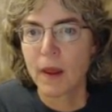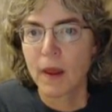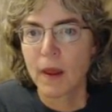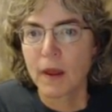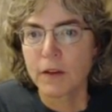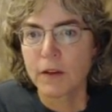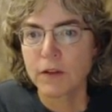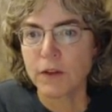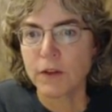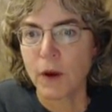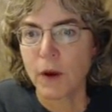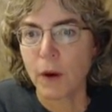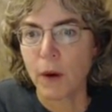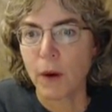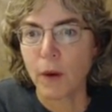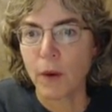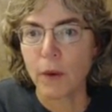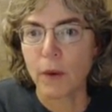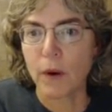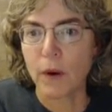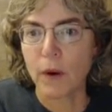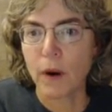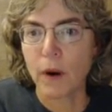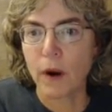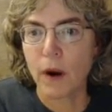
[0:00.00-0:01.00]

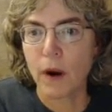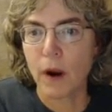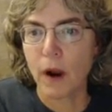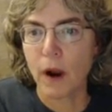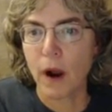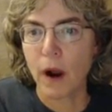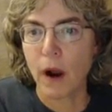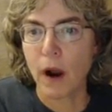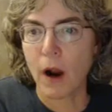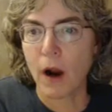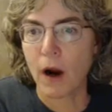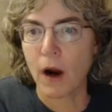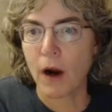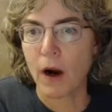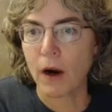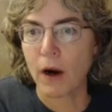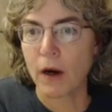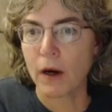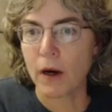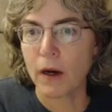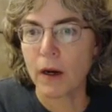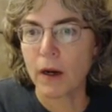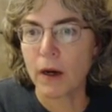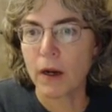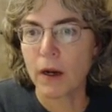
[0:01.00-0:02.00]
So our
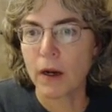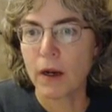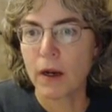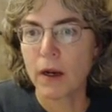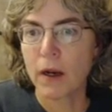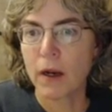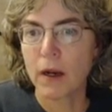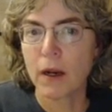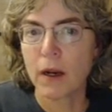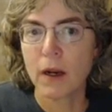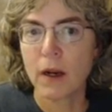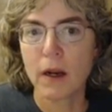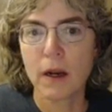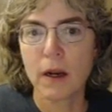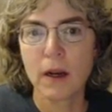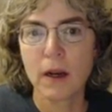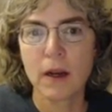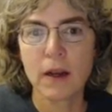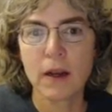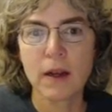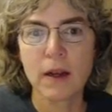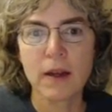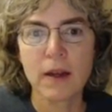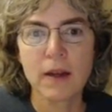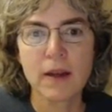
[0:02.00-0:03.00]

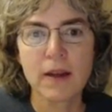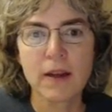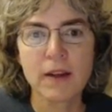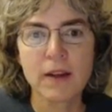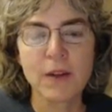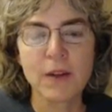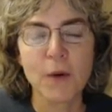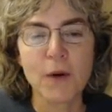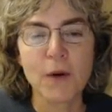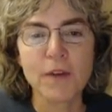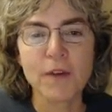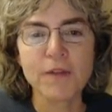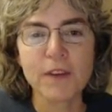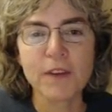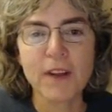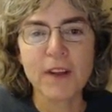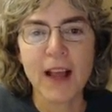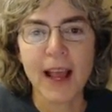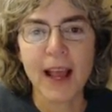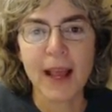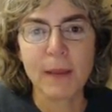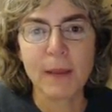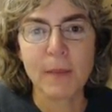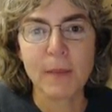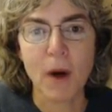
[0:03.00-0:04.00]
chlorophyll
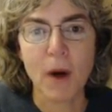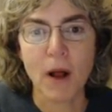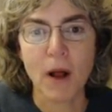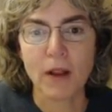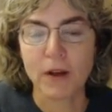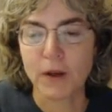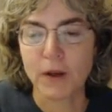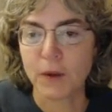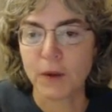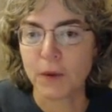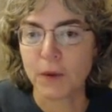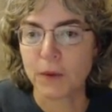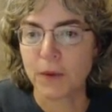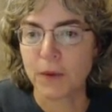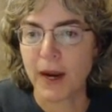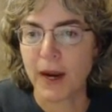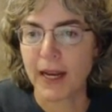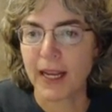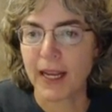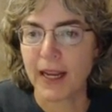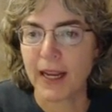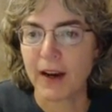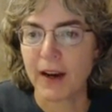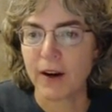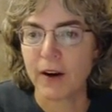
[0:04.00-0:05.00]
A molecule right
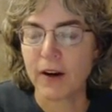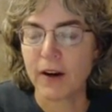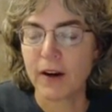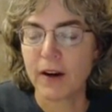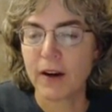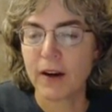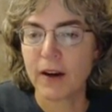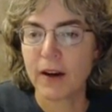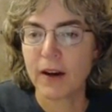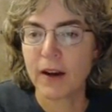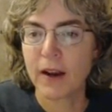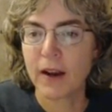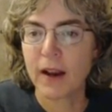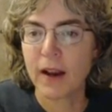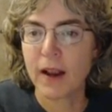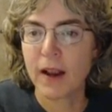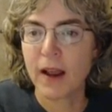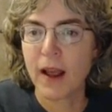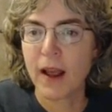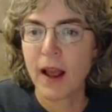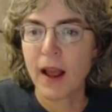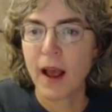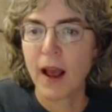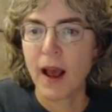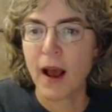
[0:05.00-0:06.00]
here,
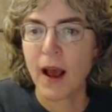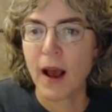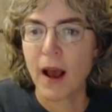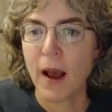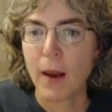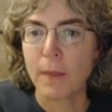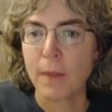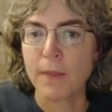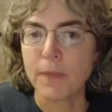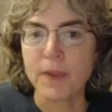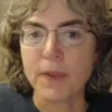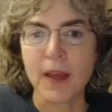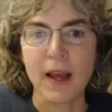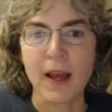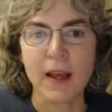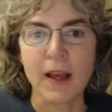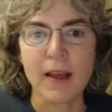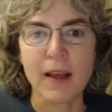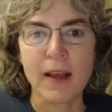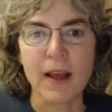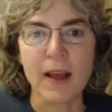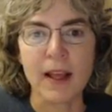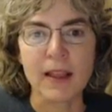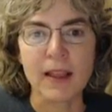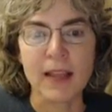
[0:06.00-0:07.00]
the
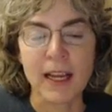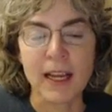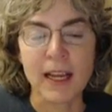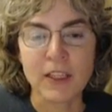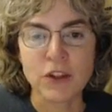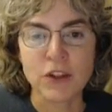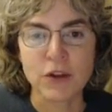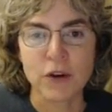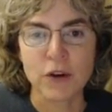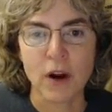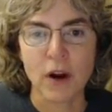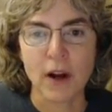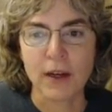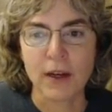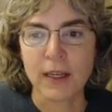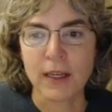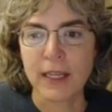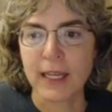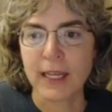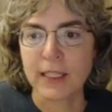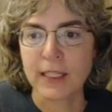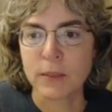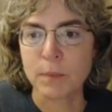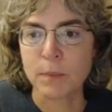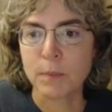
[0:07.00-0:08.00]
electron
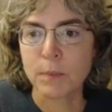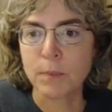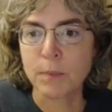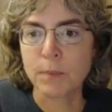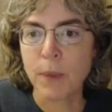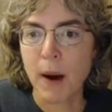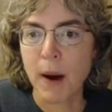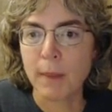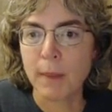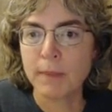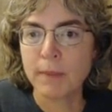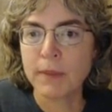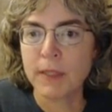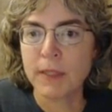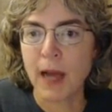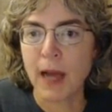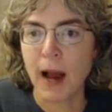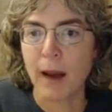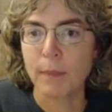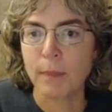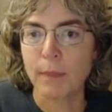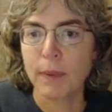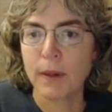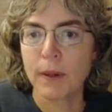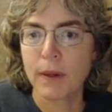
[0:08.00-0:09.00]
gets bumped
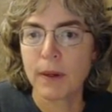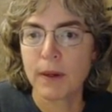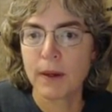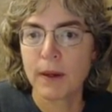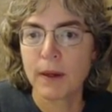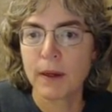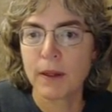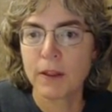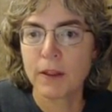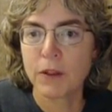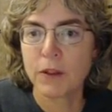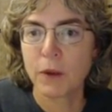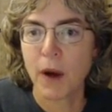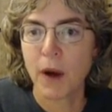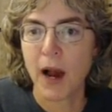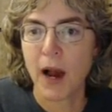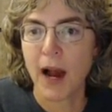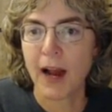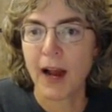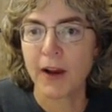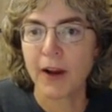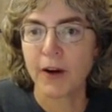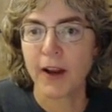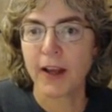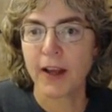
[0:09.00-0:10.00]
up to a
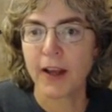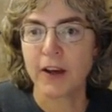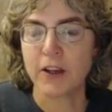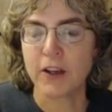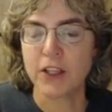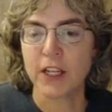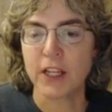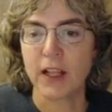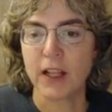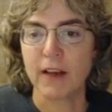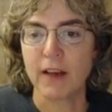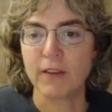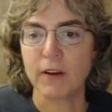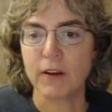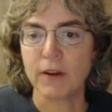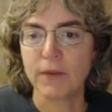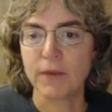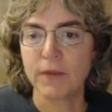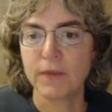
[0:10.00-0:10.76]
higher energy level.